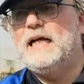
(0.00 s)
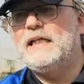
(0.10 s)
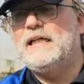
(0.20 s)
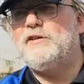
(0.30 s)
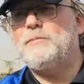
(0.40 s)

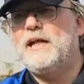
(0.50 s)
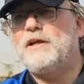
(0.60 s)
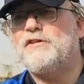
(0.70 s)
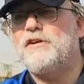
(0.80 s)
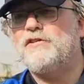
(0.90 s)
These
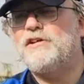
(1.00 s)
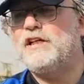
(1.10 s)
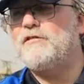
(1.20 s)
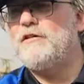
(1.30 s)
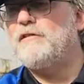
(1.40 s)
players are
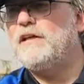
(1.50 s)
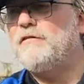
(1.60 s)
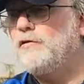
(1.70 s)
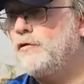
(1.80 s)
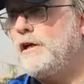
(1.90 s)
still traveling
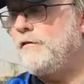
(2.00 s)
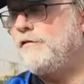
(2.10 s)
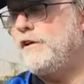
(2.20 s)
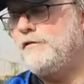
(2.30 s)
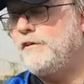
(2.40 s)
for their
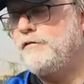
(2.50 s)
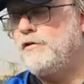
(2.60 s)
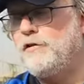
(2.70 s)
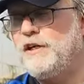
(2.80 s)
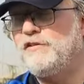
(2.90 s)

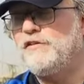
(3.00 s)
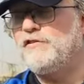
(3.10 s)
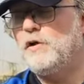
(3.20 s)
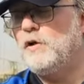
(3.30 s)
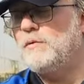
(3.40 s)
several reasons.
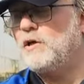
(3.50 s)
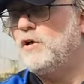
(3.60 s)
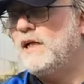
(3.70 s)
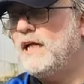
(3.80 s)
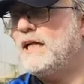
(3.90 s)
Omar
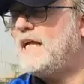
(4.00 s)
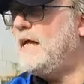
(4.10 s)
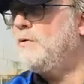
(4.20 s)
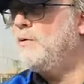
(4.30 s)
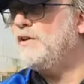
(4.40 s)
Colley had a
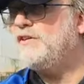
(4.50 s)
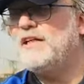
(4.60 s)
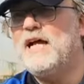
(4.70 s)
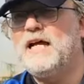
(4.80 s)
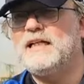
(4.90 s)
game on Wednesday
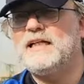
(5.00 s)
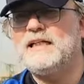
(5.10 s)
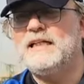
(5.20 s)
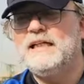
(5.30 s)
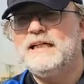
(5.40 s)
night
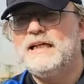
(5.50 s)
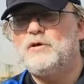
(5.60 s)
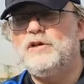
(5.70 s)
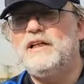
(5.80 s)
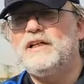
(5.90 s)
and
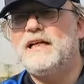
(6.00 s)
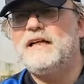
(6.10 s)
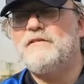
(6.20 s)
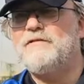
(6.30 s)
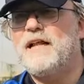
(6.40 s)

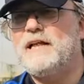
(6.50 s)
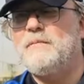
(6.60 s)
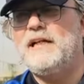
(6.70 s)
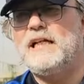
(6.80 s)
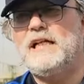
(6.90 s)
couldn't fly
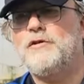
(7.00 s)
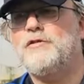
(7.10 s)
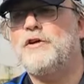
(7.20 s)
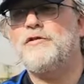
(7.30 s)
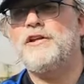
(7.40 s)
immediately on
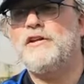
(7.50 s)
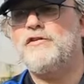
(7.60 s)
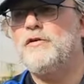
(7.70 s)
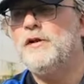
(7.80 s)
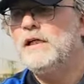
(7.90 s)
Thursday,
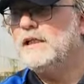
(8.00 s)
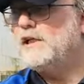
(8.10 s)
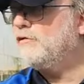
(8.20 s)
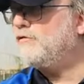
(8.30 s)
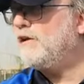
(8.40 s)
so
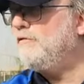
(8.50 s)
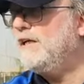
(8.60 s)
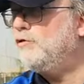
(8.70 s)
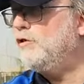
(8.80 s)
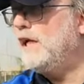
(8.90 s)
they are
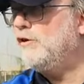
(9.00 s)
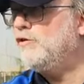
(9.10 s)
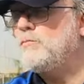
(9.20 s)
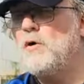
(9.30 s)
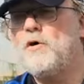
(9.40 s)
traveling today and
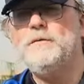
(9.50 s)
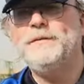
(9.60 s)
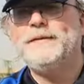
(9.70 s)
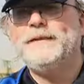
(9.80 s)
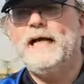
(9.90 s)
tomorrow.
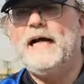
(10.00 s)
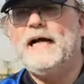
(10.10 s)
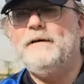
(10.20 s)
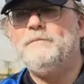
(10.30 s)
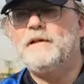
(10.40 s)

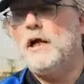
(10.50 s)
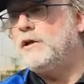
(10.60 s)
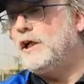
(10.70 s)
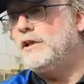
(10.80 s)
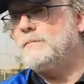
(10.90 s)

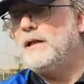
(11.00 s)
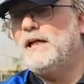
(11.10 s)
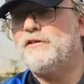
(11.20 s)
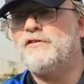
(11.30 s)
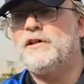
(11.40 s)
The other
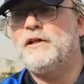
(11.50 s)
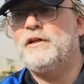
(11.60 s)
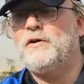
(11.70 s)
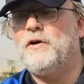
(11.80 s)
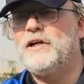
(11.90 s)
players
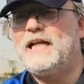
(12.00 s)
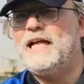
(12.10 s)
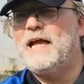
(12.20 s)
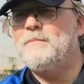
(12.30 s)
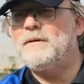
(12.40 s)
are in
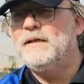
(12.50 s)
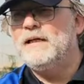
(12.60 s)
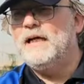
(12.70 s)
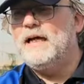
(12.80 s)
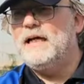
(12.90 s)
camp,
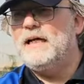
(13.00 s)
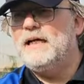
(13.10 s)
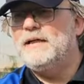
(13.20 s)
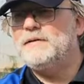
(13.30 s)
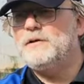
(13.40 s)

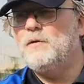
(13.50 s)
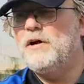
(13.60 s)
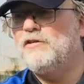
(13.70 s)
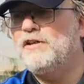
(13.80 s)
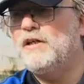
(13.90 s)
the
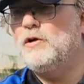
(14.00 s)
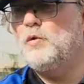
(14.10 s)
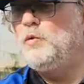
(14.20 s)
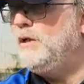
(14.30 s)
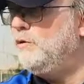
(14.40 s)
ones who
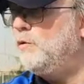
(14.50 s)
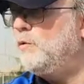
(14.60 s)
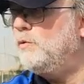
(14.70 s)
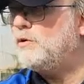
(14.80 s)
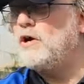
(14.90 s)
we knew
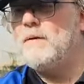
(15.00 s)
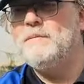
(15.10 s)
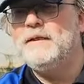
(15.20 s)
would come.